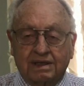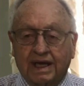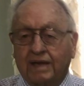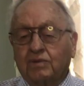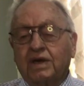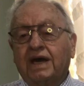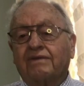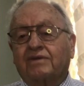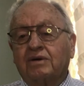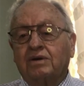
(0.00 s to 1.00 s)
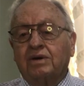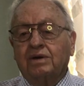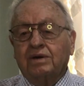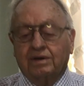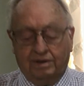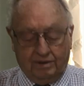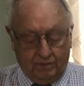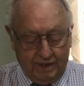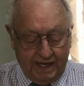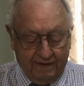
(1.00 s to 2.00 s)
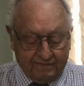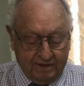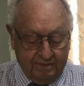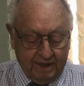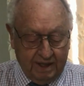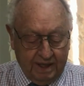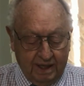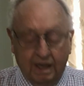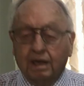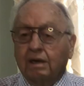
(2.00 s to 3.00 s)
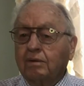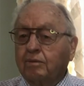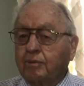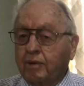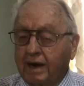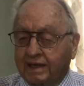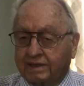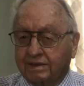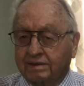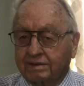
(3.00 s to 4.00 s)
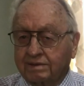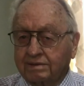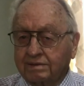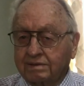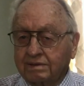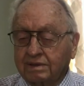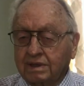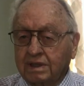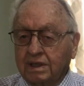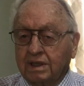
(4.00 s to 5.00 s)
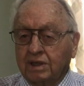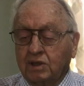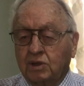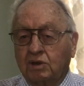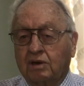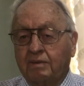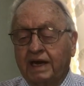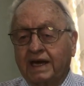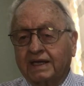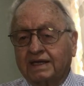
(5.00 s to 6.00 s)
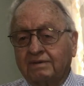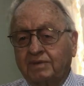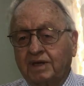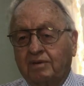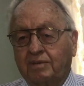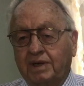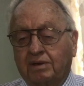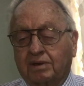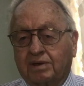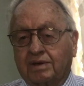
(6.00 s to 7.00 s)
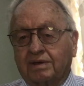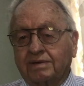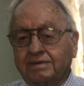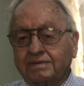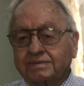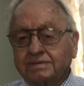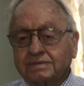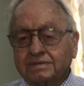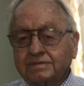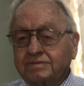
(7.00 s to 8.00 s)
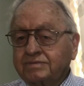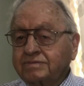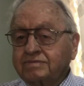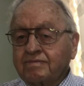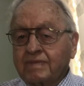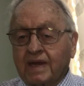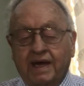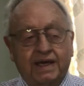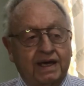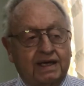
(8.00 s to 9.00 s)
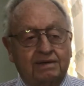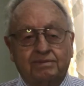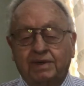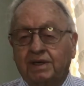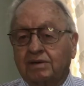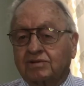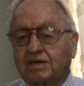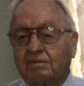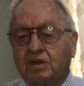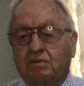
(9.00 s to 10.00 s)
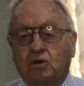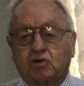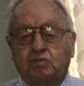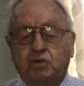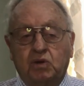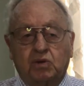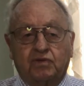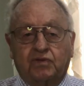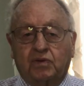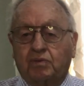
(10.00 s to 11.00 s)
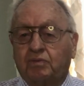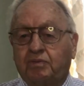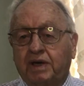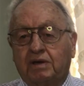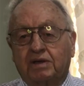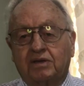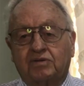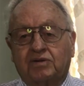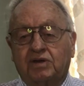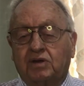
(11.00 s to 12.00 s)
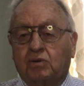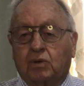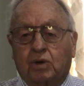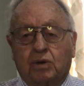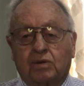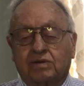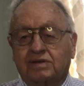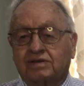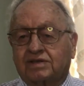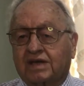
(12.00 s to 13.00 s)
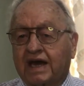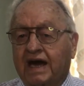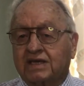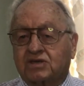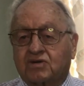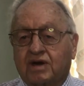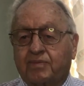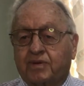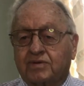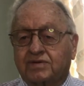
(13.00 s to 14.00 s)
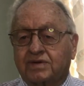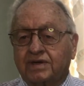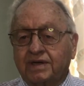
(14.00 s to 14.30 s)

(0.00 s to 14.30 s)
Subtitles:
And we have to be practical. You know, a man can be a builder, and he can build some of the most beautiful buildings in the world and skyscrapers